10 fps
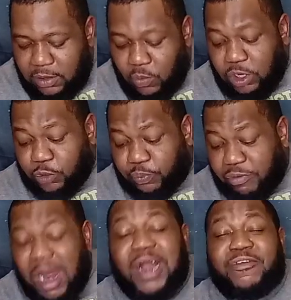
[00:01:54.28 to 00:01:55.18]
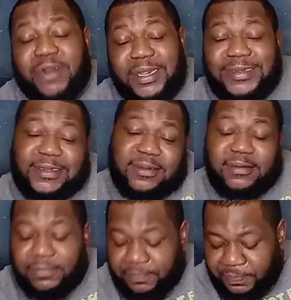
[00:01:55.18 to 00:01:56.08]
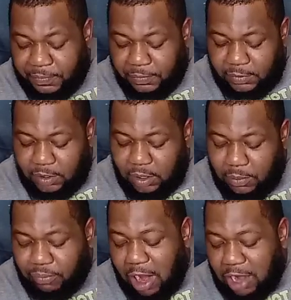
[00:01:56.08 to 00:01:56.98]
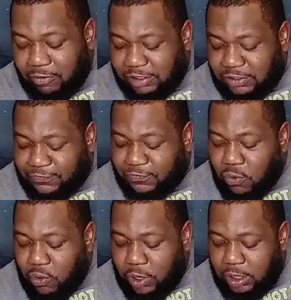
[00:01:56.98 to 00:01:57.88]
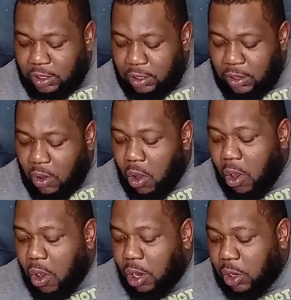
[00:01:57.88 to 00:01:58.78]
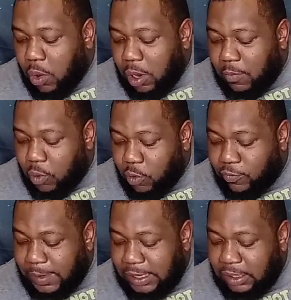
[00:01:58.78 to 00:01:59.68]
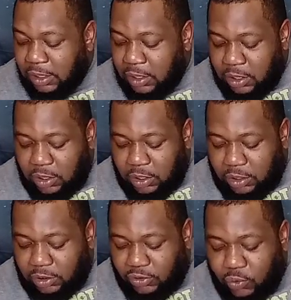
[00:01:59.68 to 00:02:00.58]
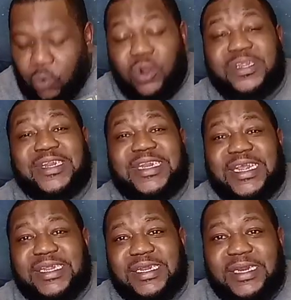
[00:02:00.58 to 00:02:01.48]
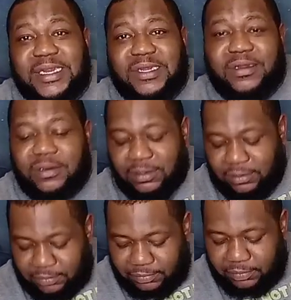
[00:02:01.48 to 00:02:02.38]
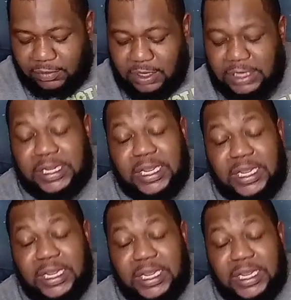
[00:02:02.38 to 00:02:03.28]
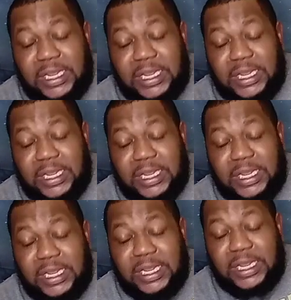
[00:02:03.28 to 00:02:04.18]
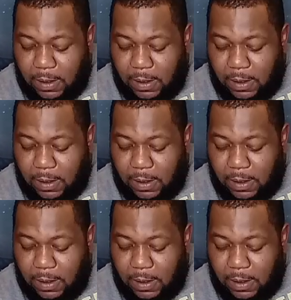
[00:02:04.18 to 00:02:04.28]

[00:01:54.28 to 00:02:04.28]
what is progress? Progress is forward or ongoing movement towards a destination. Again, progress